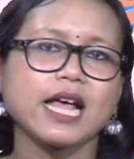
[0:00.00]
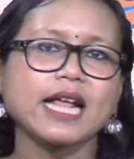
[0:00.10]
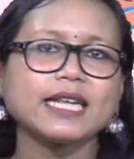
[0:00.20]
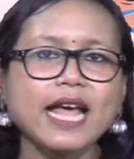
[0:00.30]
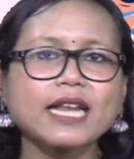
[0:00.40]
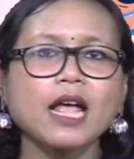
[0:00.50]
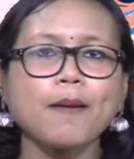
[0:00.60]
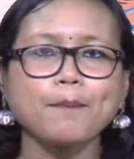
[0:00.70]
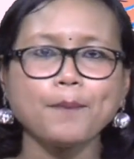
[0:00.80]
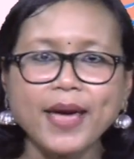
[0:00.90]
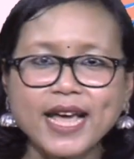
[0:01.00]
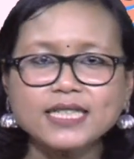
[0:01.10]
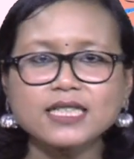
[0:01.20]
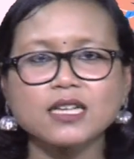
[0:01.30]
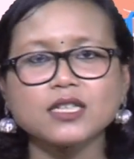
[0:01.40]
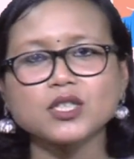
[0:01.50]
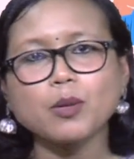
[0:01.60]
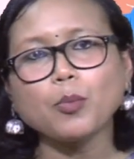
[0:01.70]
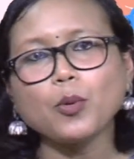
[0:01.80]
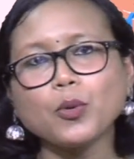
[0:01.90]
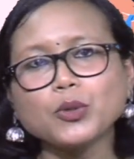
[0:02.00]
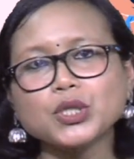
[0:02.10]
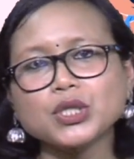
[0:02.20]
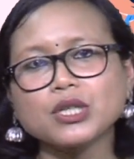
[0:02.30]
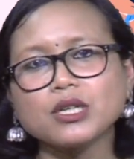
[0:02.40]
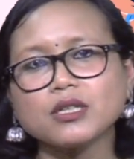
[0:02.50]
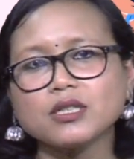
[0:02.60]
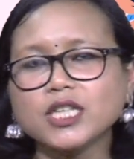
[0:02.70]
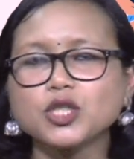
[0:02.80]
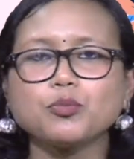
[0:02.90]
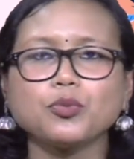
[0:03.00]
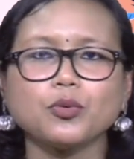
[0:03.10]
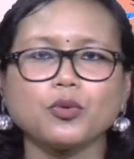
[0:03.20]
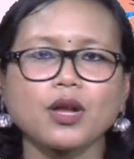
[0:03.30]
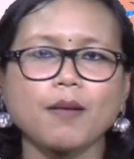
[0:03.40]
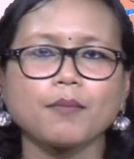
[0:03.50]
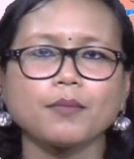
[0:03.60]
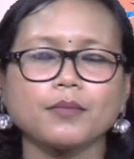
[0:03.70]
that best supports this program.